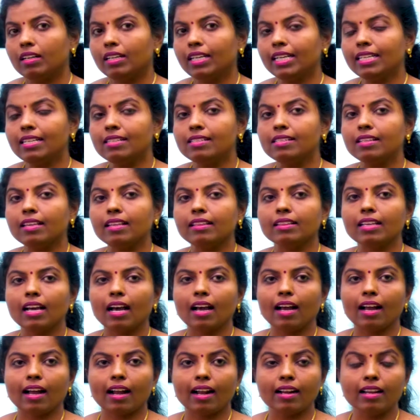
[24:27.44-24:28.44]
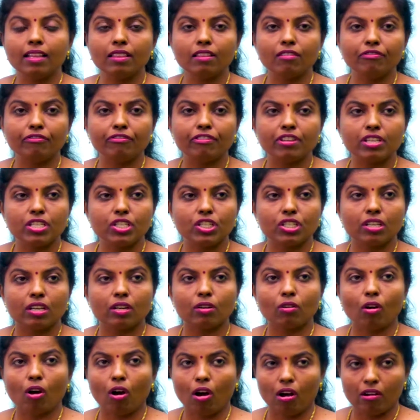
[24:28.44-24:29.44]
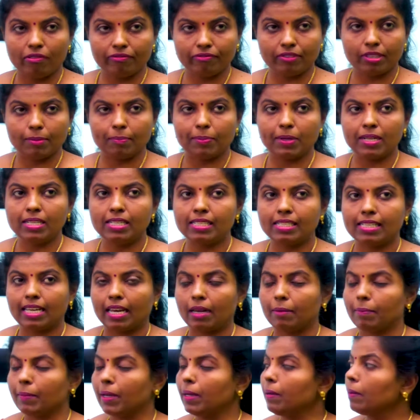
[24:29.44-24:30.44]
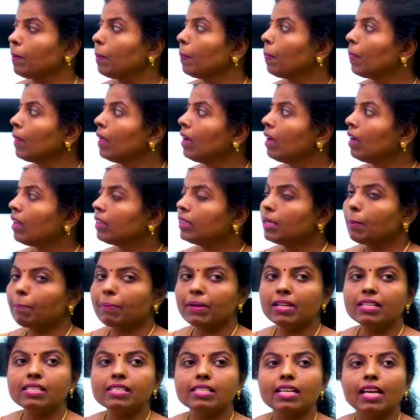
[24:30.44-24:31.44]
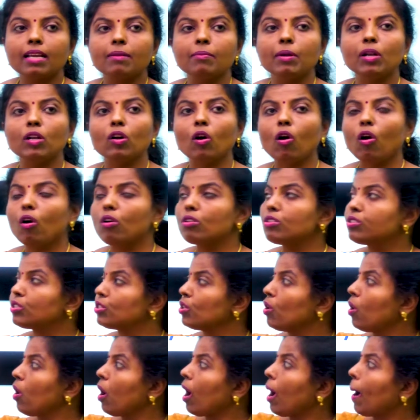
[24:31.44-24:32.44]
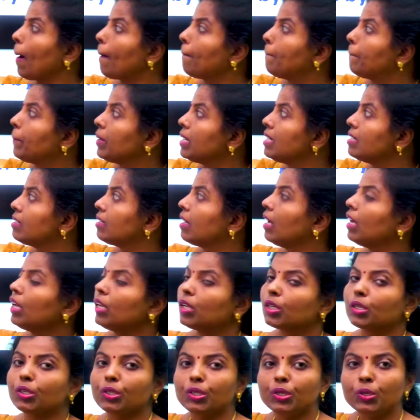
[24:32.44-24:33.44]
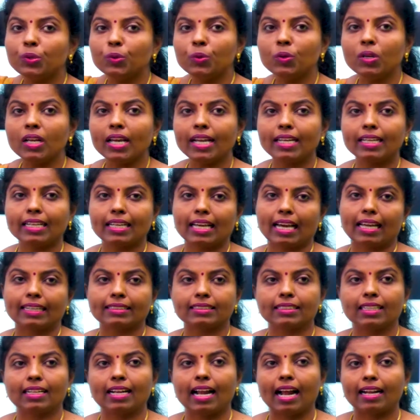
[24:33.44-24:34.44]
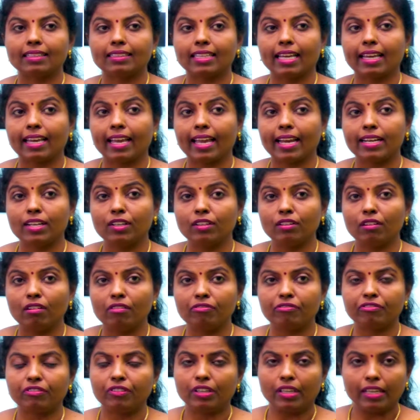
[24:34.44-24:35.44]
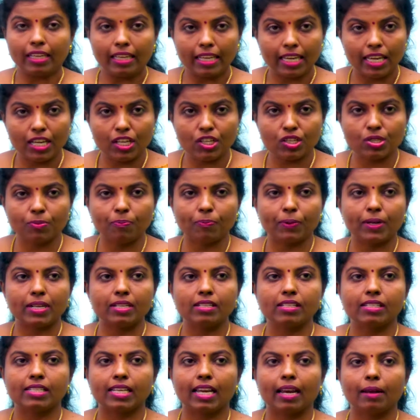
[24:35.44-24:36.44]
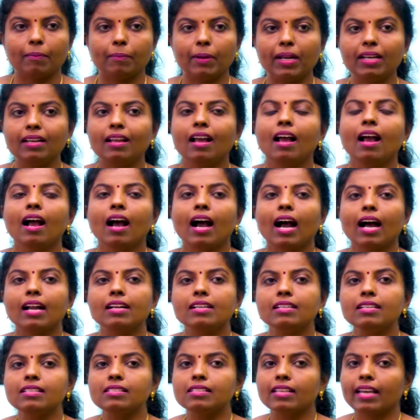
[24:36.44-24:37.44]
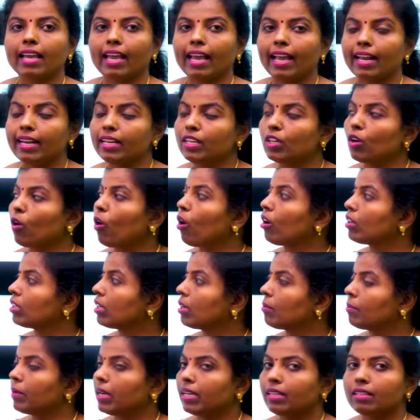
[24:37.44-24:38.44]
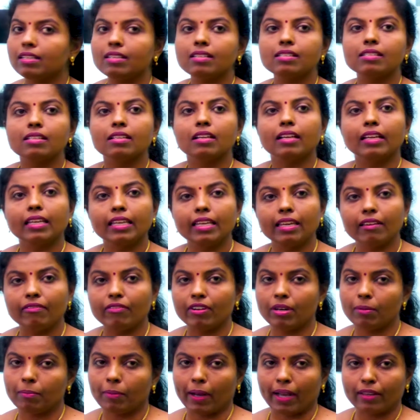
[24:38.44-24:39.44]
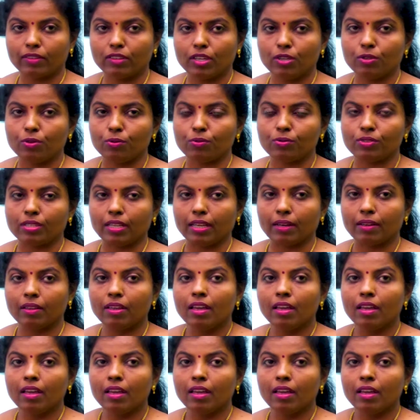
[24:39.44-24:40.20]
Let us see the another feature of the print statement. The print statement also appends the new line character at the end of each print statement unless the end argument is given by the user.